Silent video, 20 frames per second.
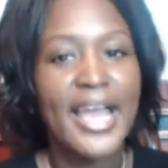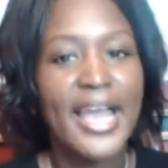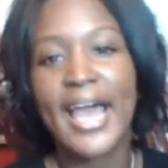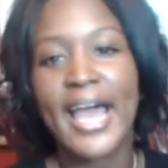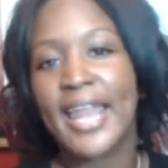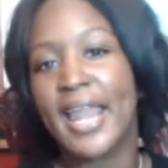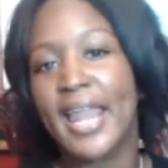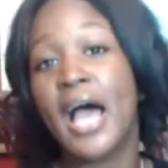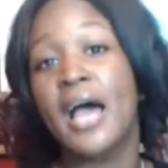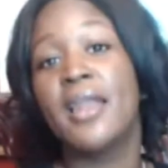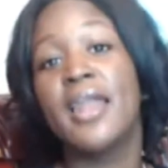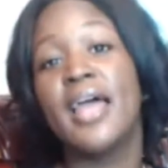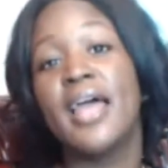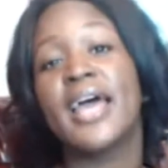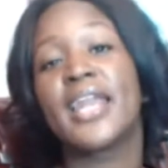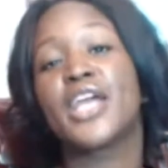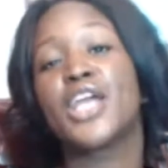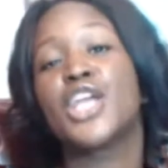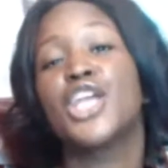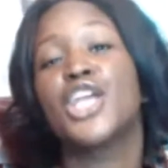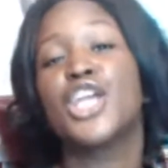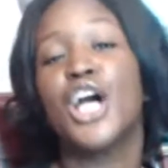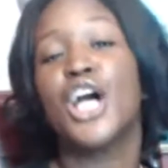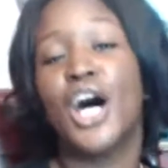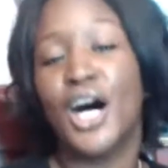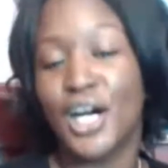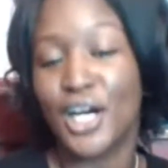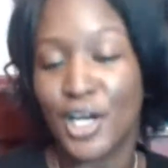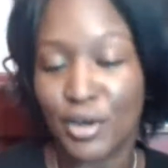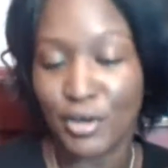at a
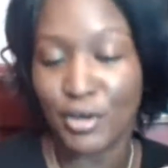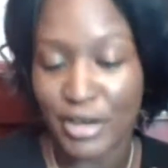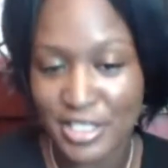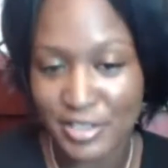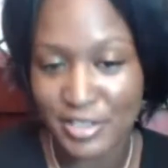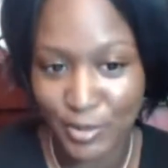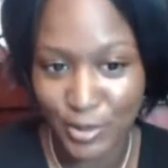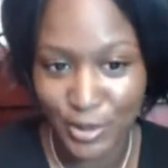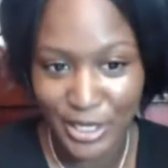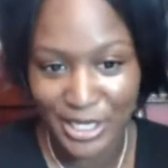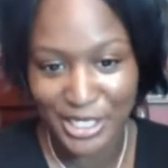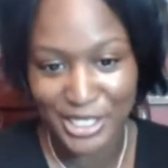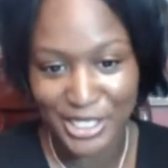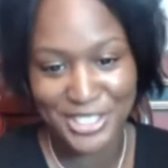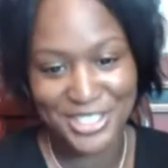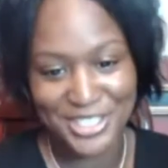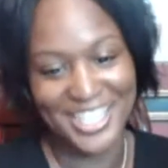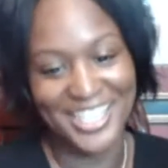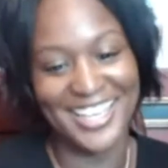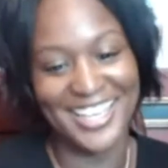young, graceful age.